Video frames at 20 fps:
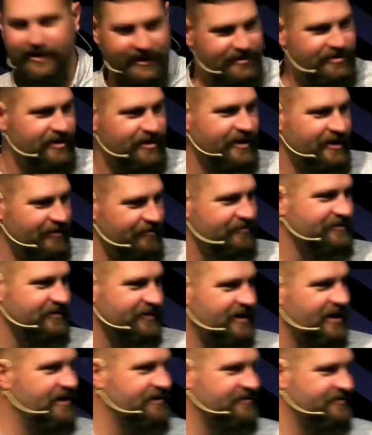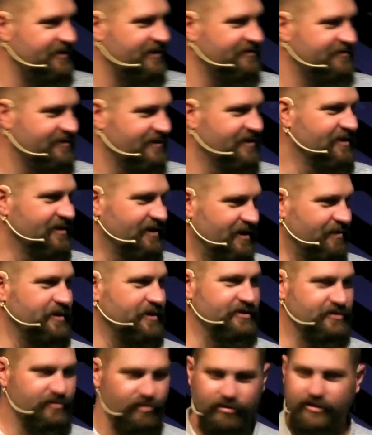and I thought it was a contest. How
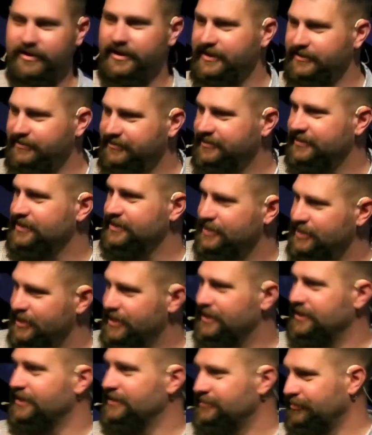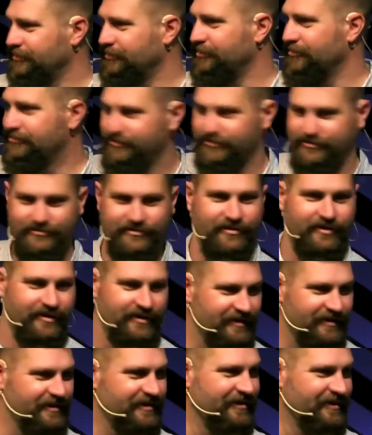many door dings can you get at the grocery store?
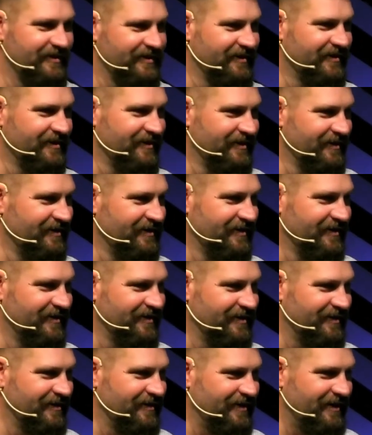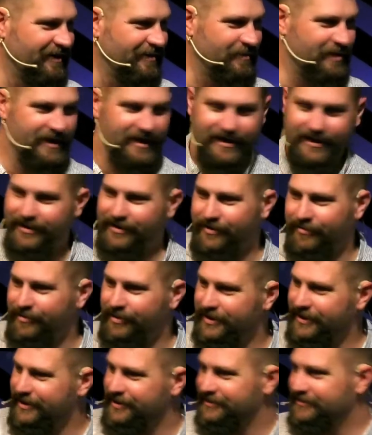I mean, I don't know
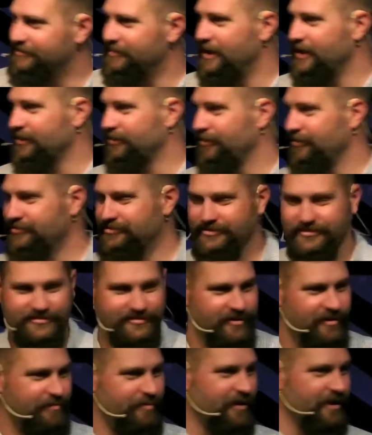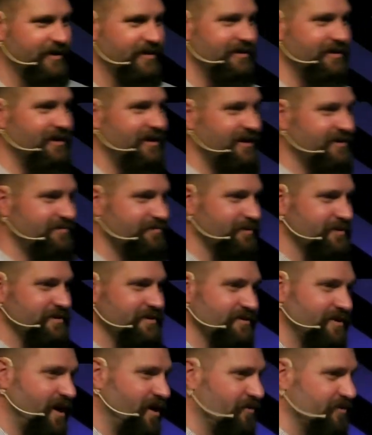what it is about grocery store parking lots, but
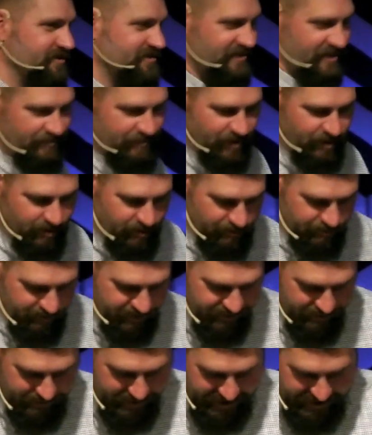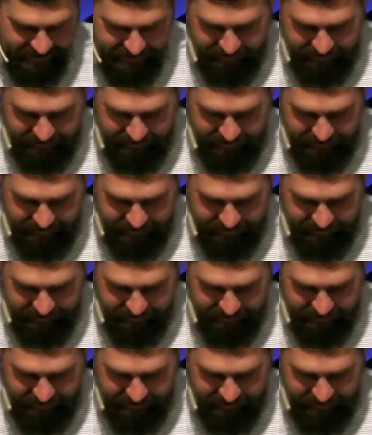you always come home with a bag